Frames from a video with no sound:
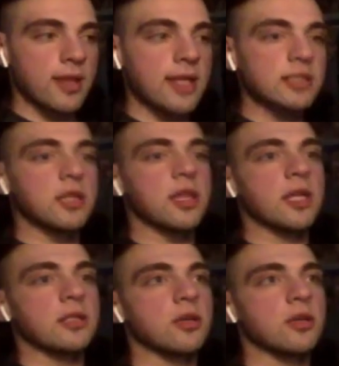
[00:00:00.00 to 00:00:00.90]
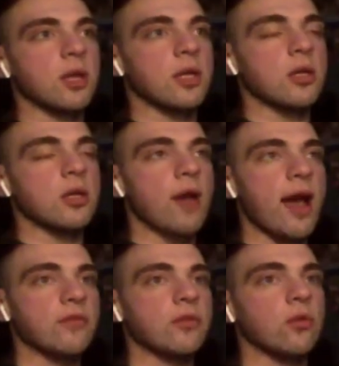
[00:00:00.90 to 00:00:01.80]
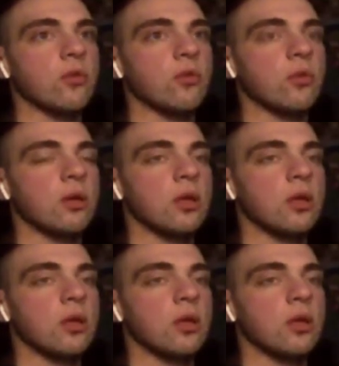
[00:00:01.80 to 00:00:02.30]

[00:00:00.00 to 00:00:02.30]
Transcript: that's the thing too. Like, you have to